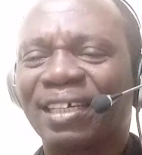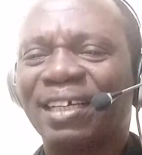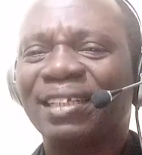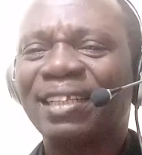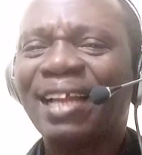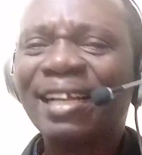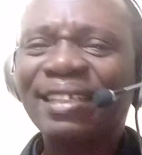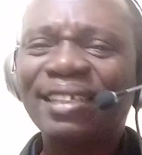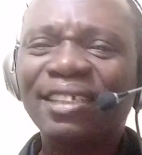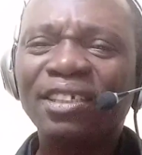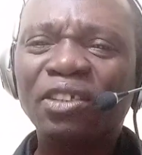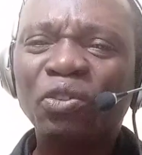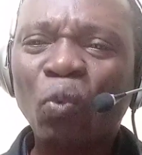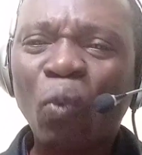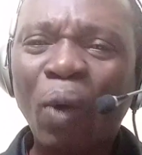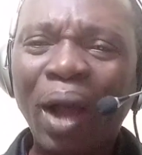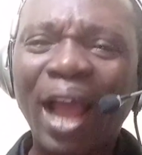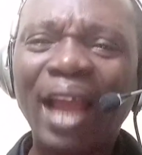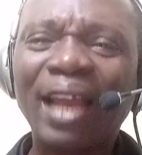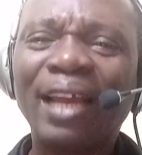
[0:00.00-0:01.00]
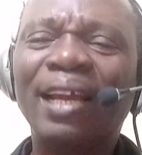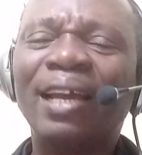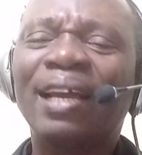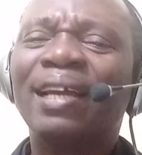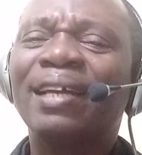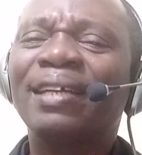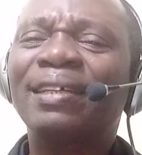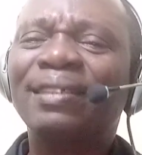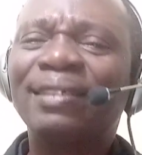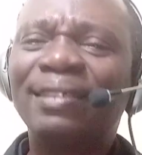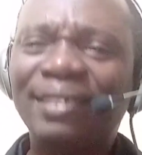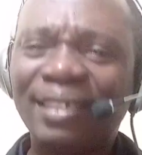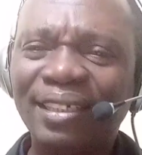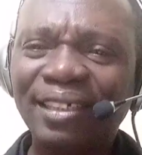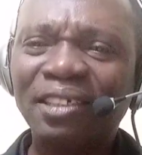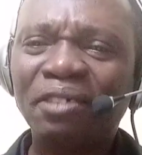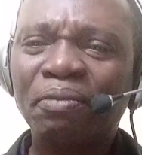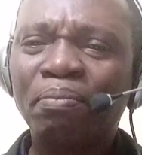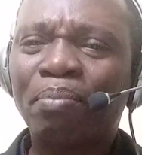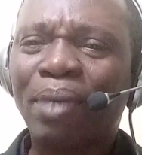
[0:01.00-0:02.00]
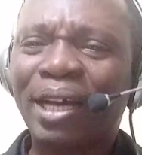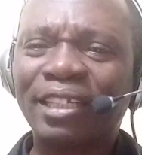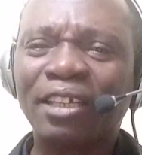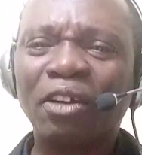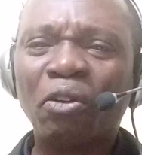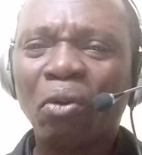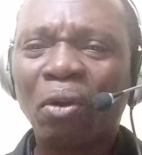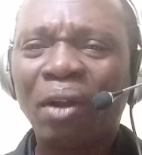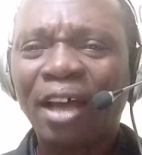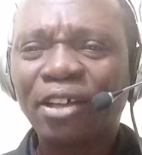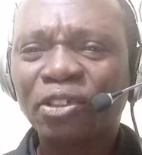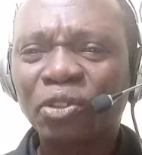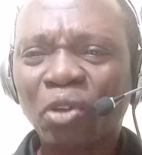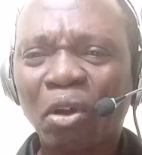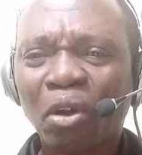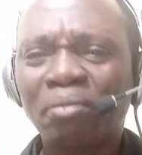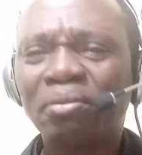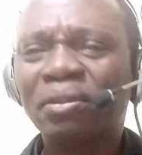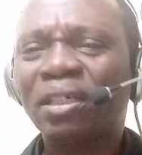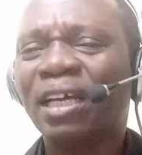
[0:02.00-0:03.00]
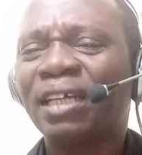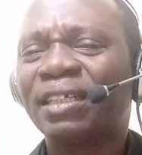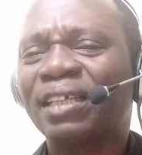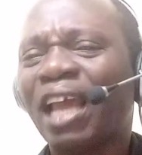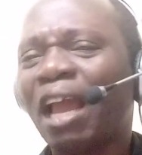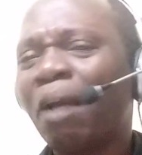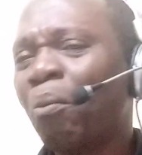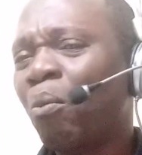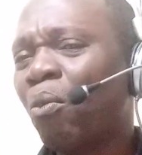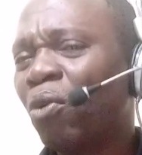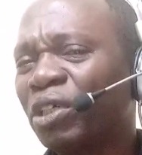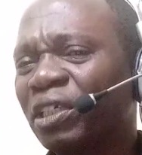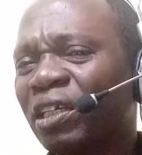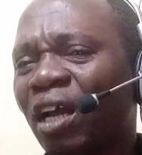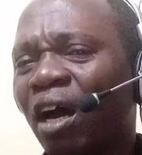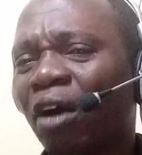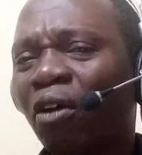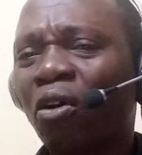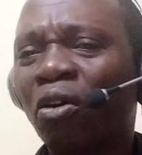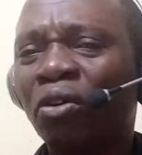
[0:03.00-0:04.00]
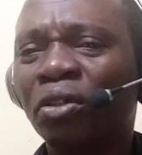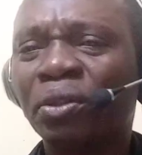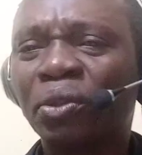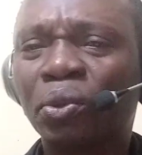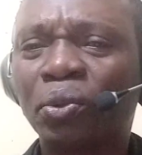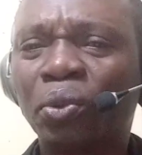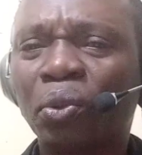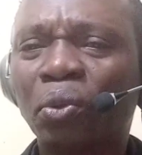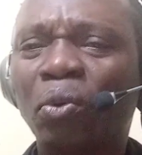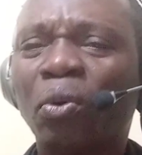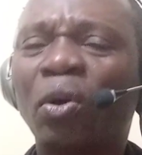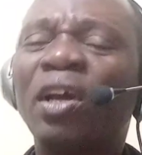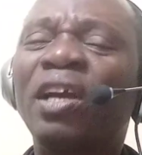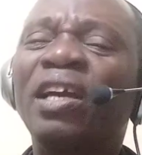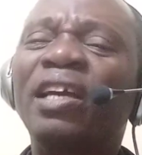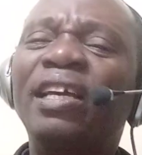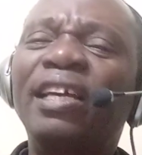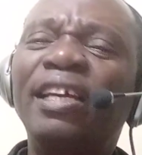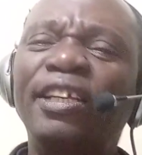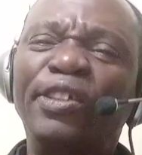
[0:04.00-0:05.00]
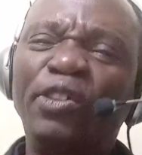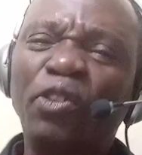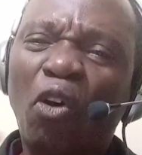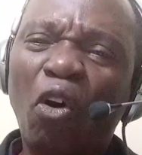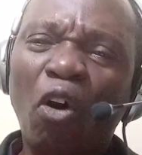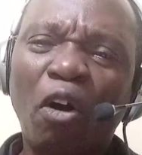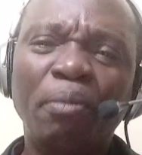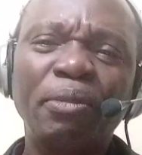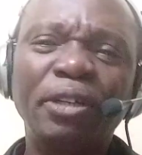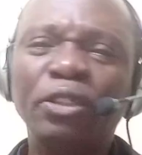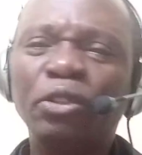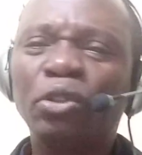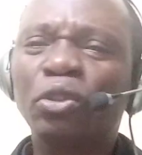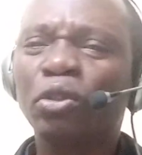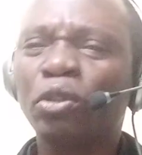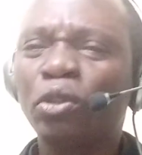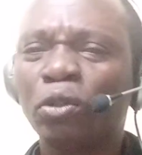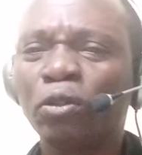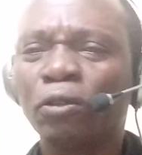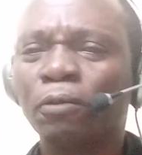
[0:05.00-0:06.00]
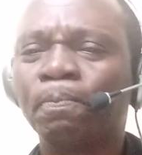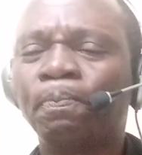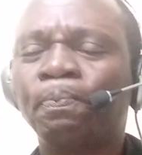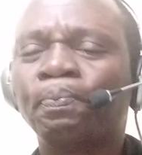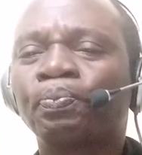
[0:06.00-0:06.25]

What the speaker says: That is why this particular subject, emotional control, is coming to you.